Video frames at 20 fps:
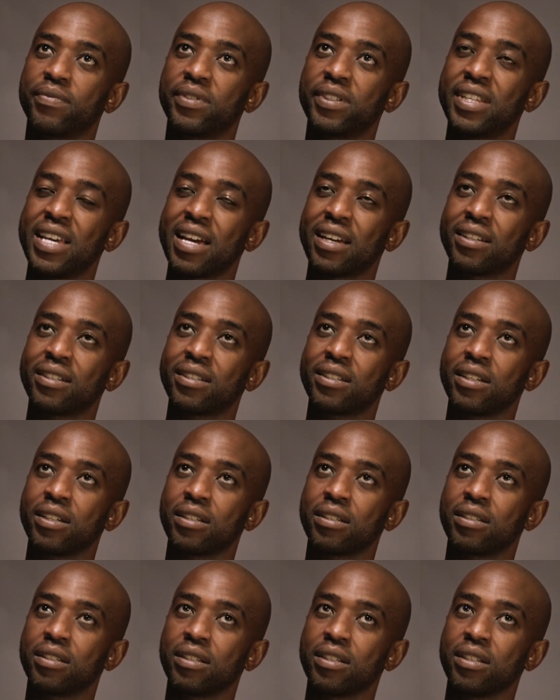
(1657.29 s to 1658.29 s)

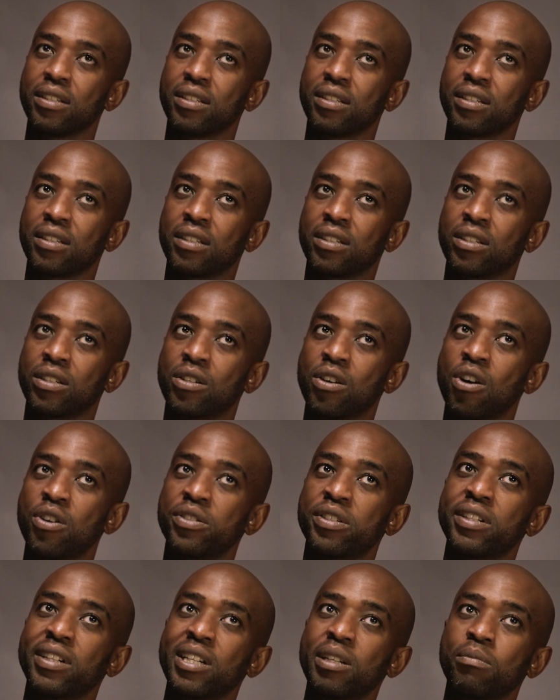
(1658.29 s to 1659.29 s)
tactics is
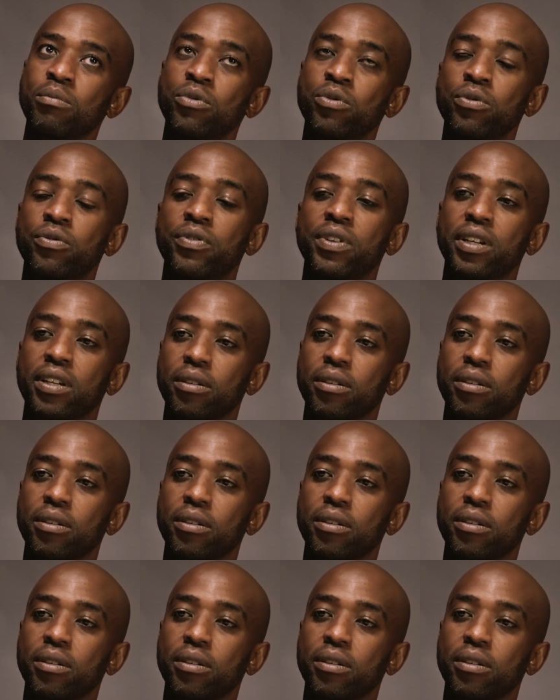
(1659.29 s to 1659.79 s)
constantly moving.